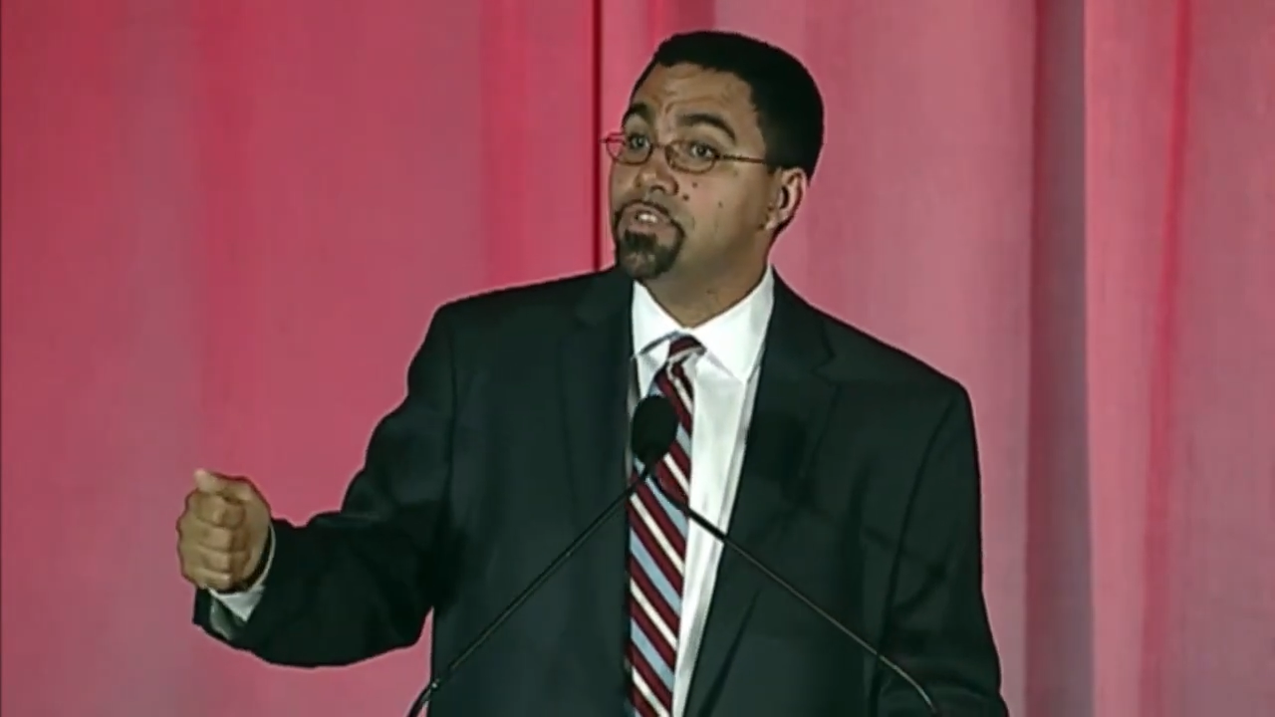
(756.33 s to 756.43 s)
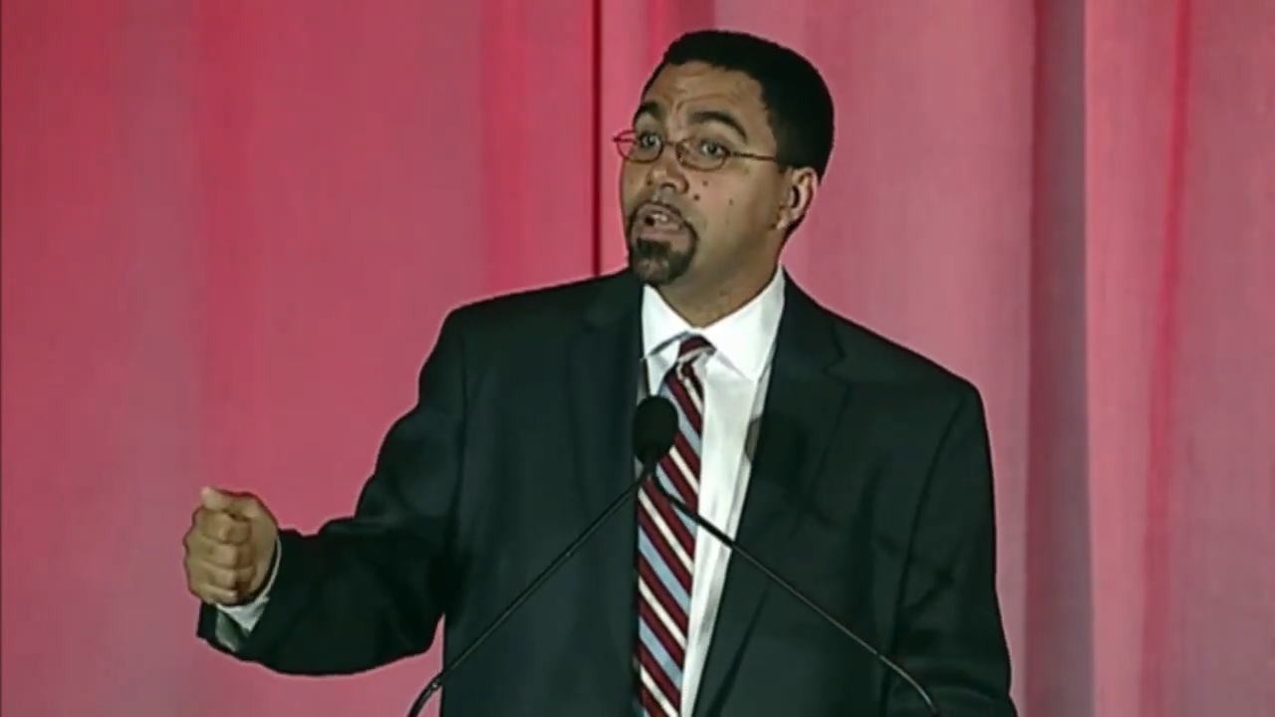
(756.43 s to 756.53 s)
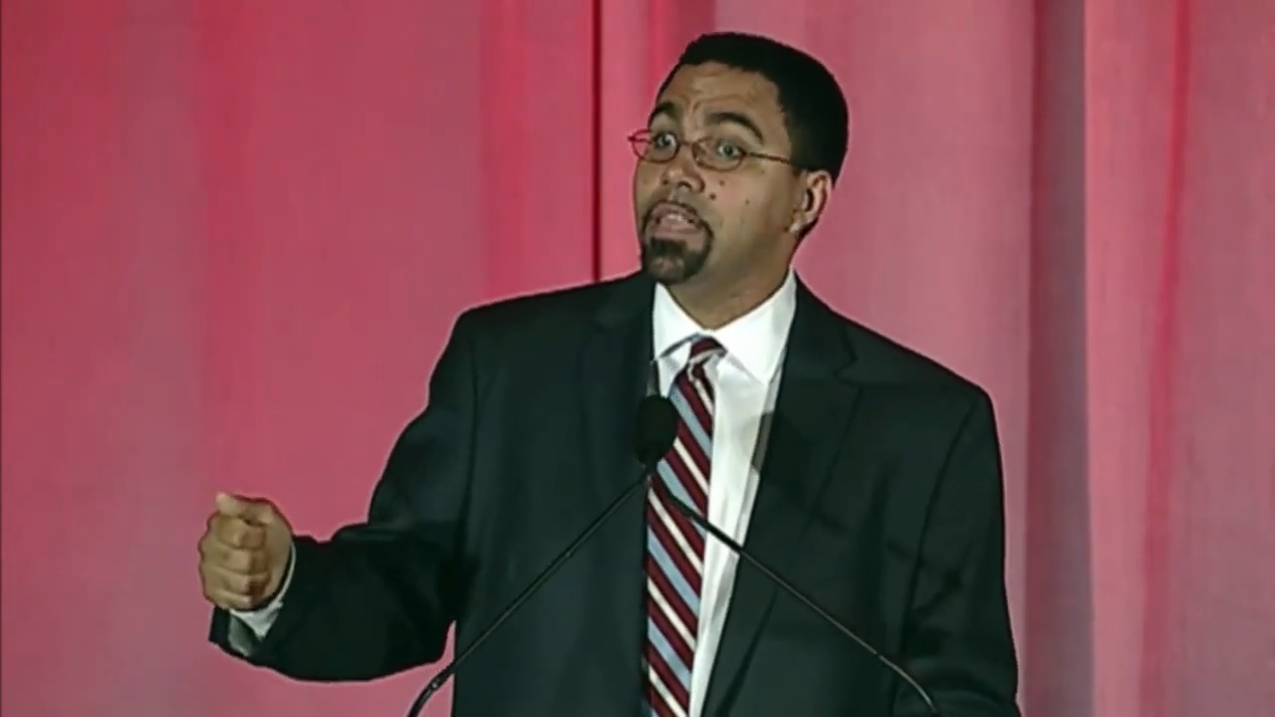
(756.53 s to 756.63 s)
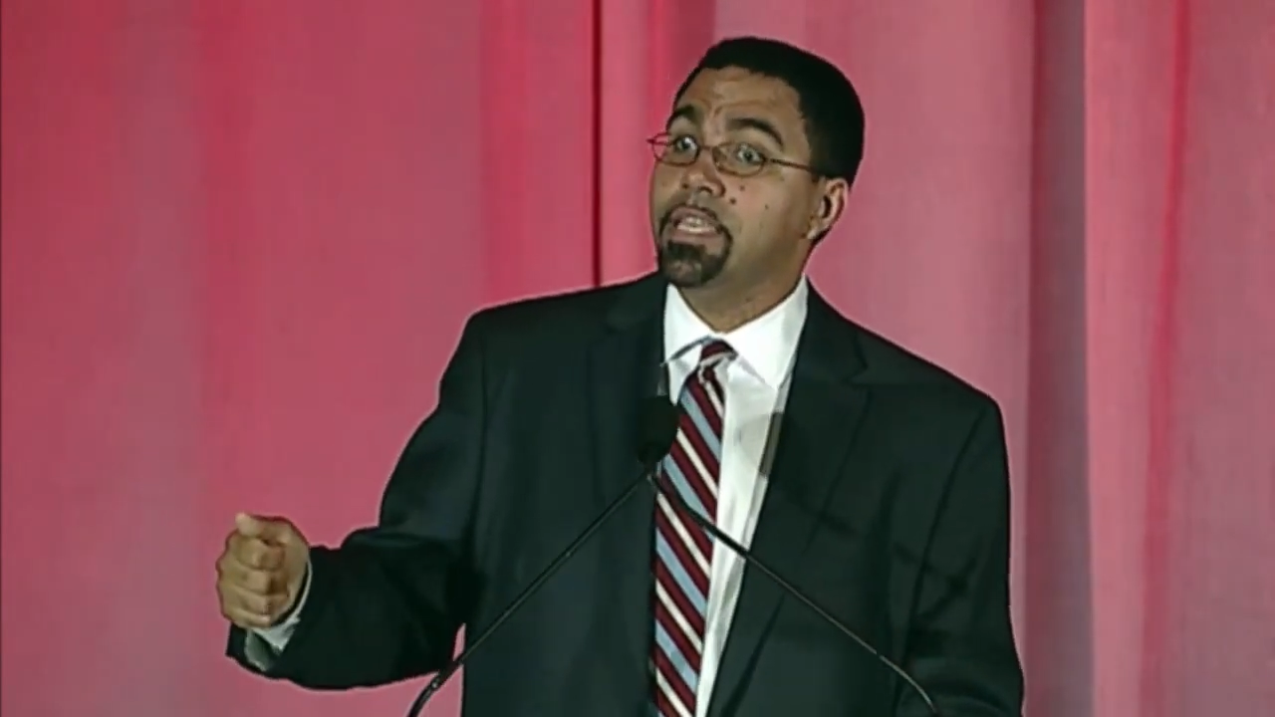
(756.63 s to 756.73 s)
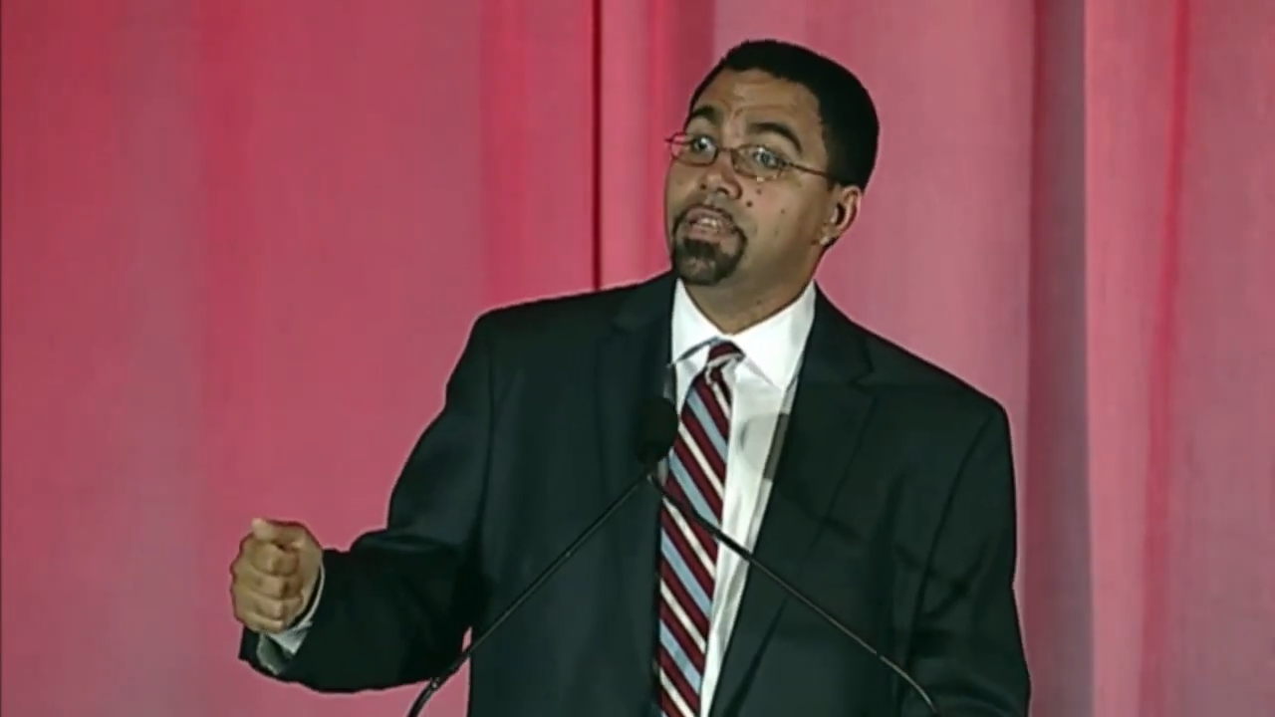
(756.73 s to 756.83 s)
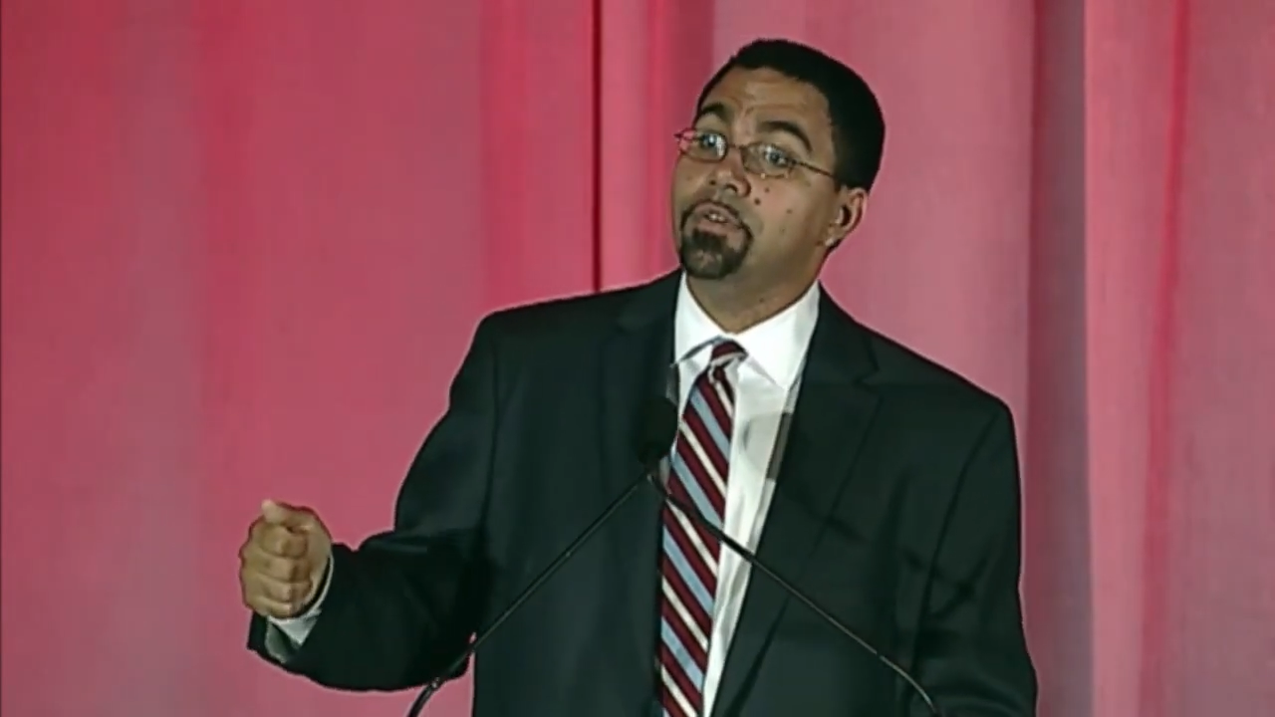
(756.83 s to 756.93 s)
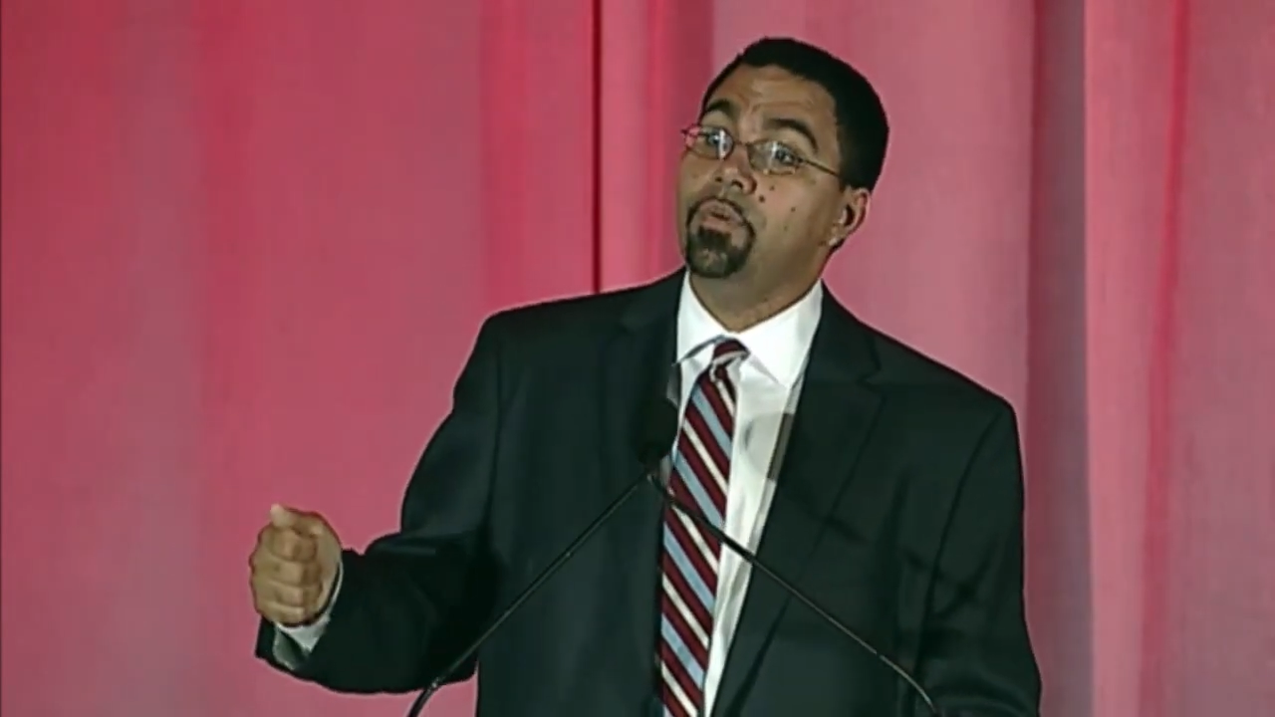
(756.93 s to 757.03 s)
struggling in